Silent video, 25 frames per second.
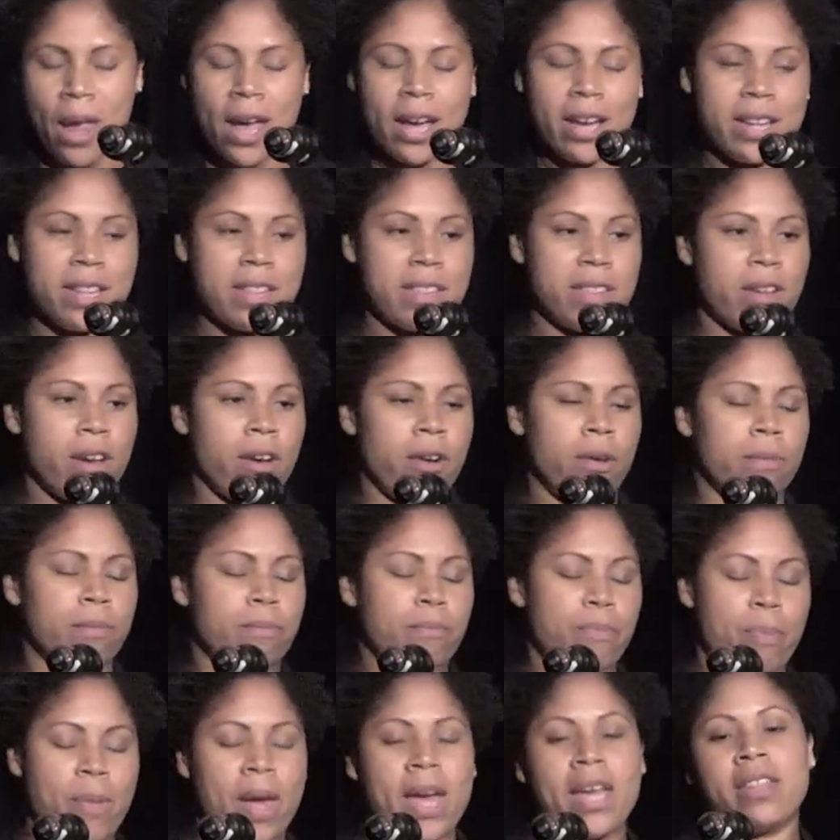And so
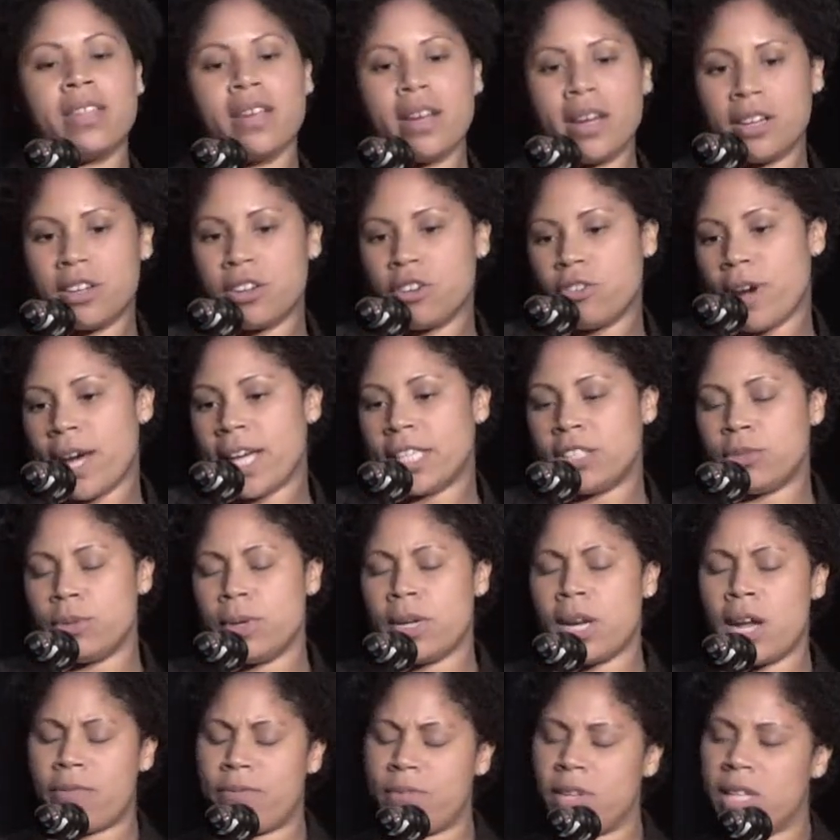as an
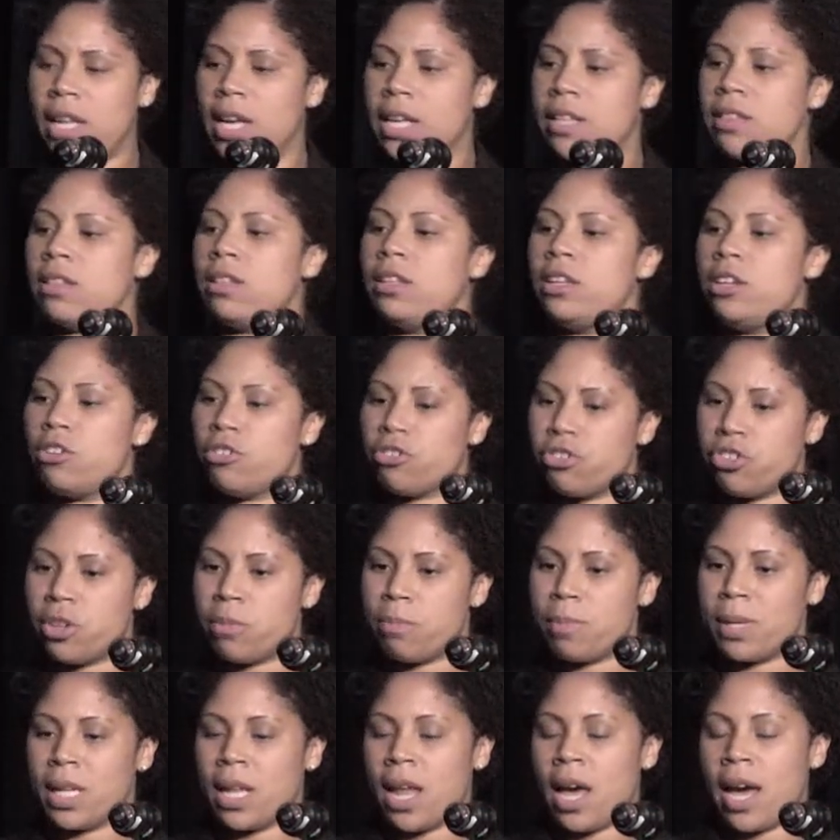undergraduate, I feel like the
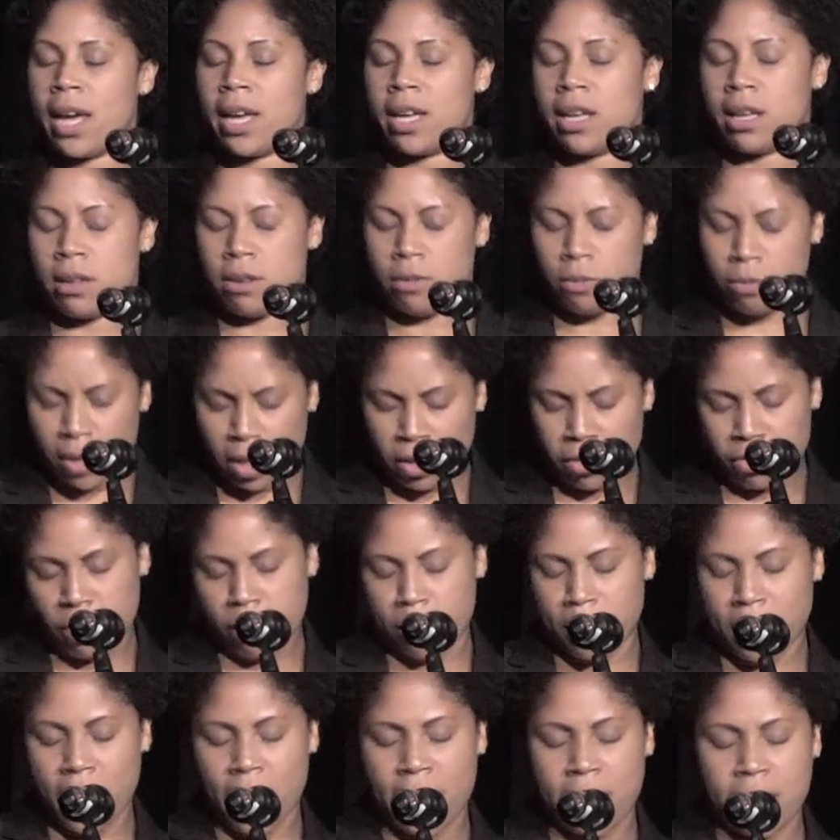Leadership Alliance, Leadership
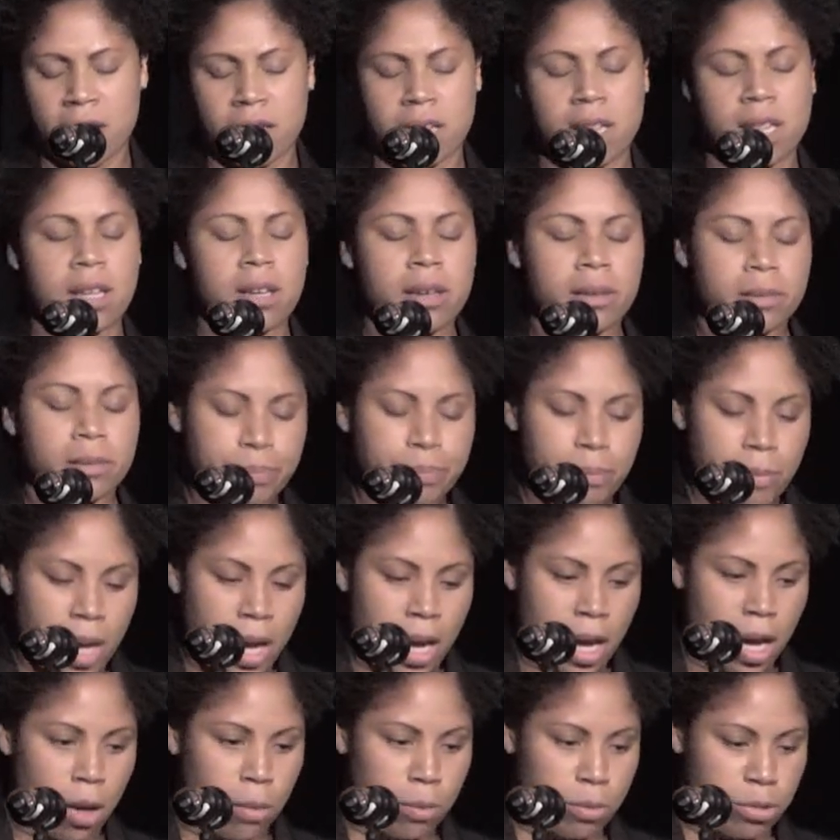Alliance
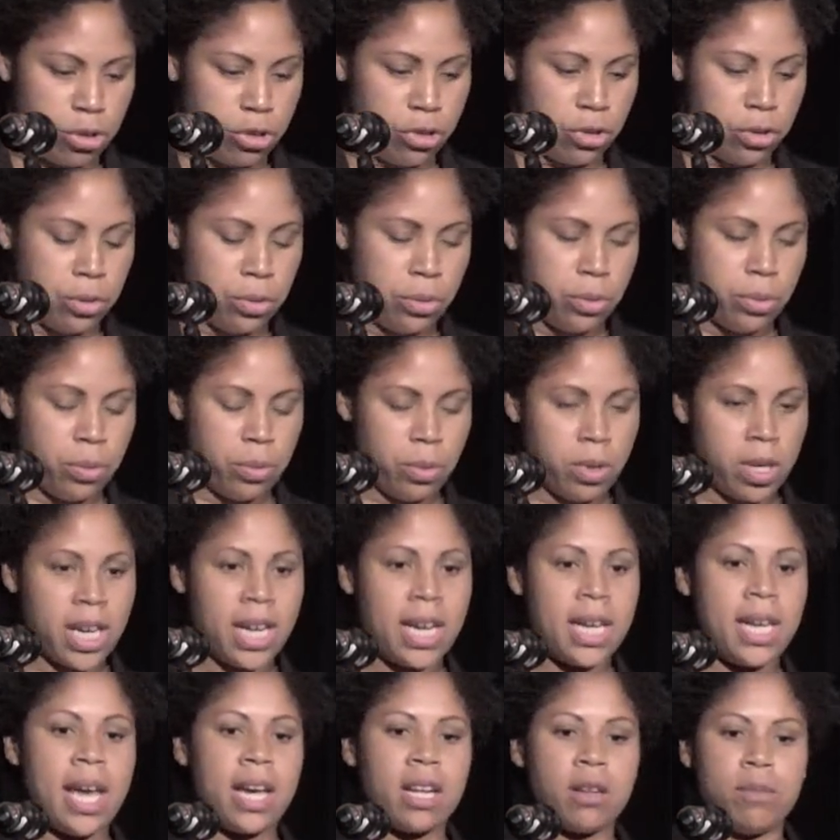helped to
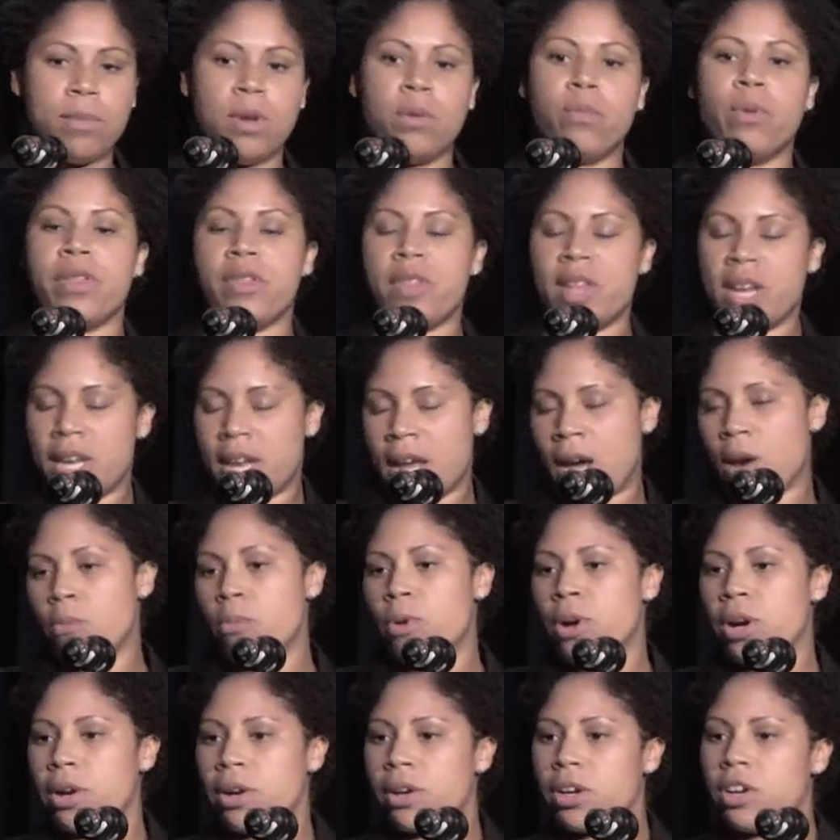connect me with a
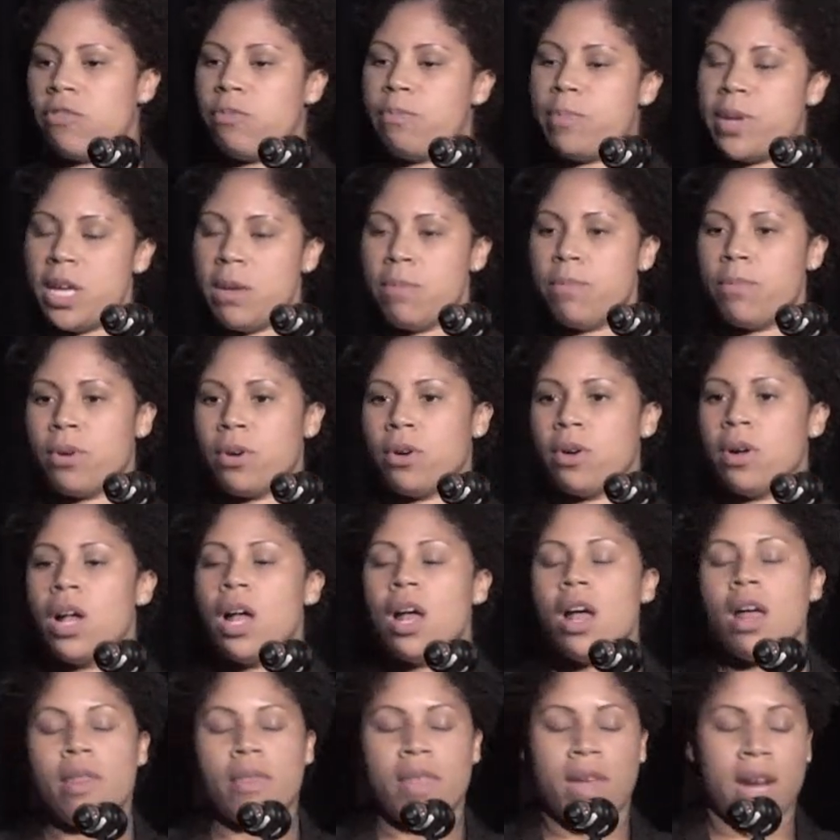network of people
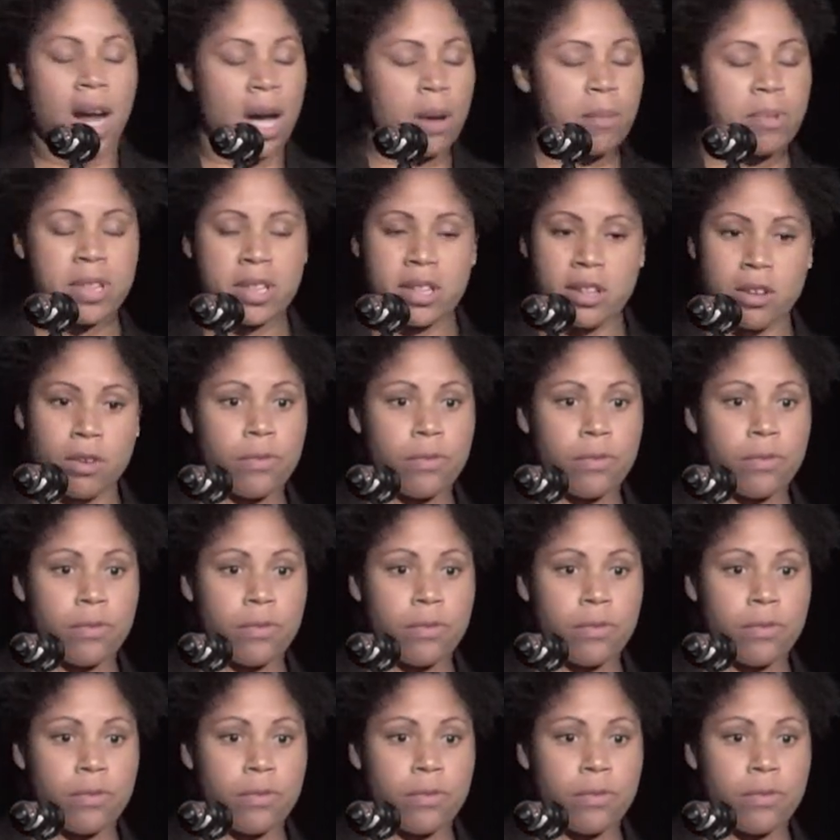that I'm still